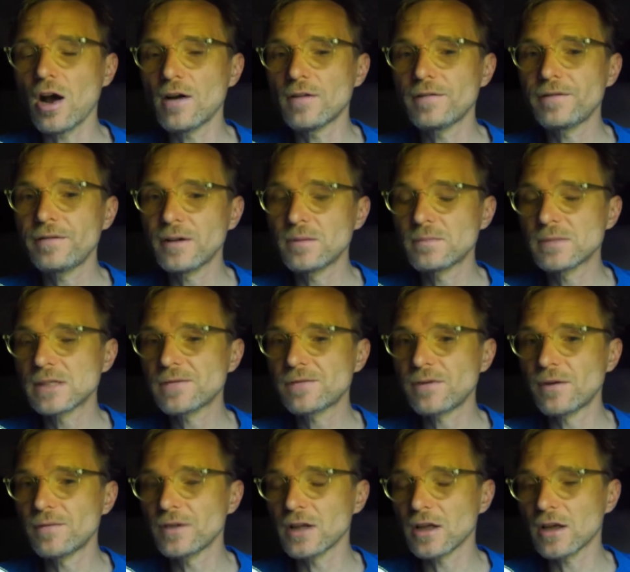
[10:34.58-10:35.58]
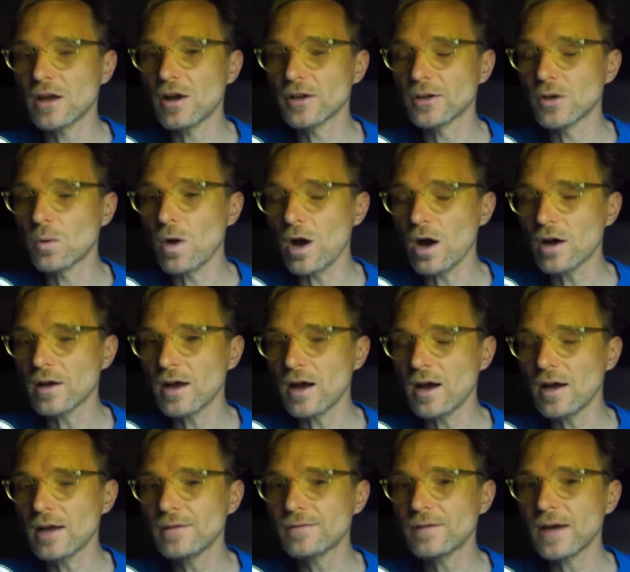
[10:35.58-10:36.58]
films from the Locarno
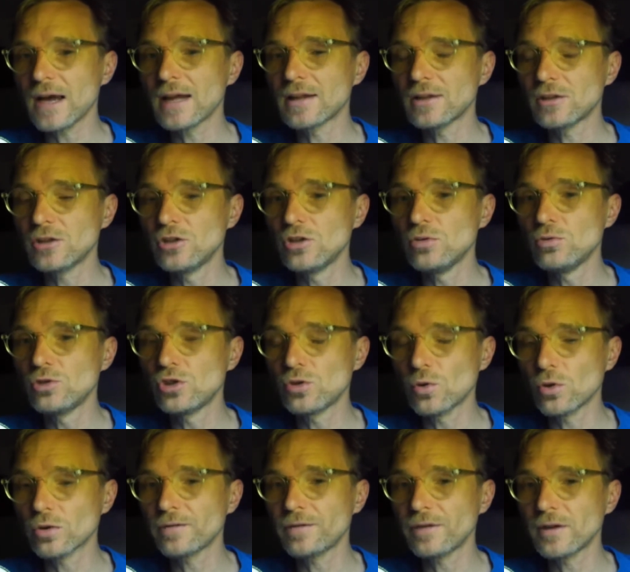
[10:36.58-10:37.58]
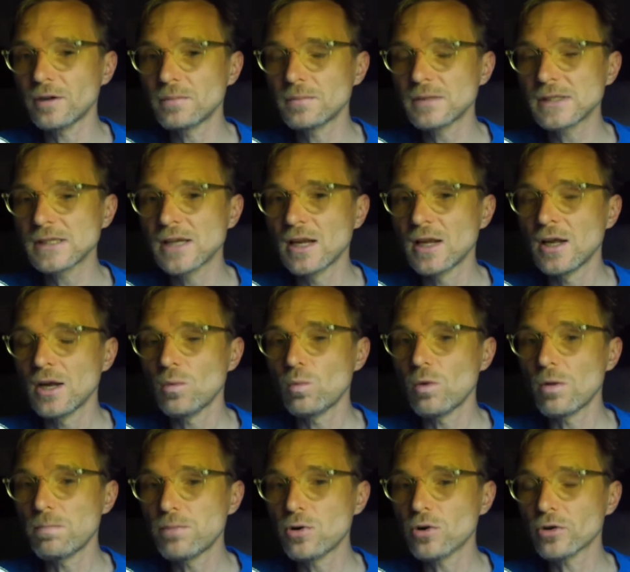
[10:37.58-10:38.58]
archive and new short films
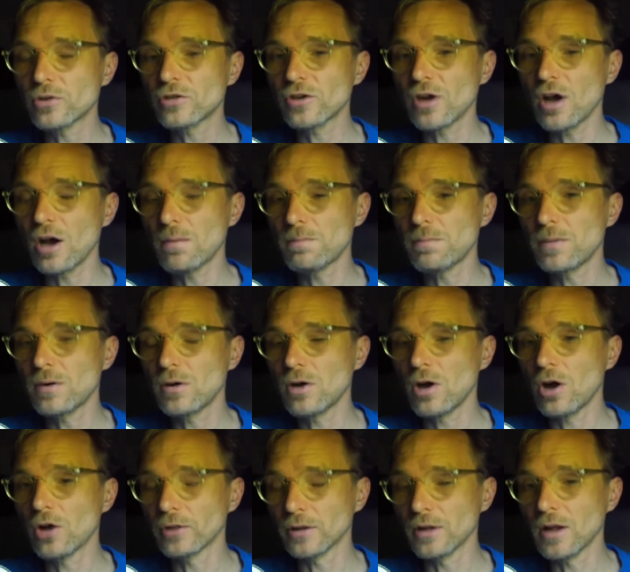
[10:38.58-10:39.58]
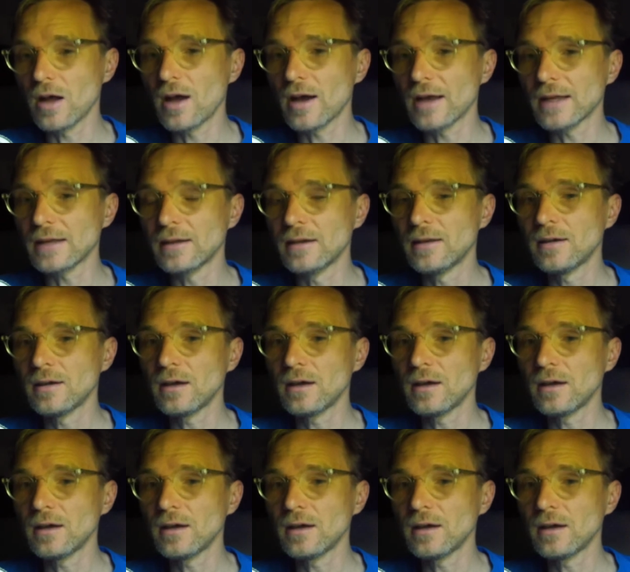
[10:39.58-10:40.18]
were put up online,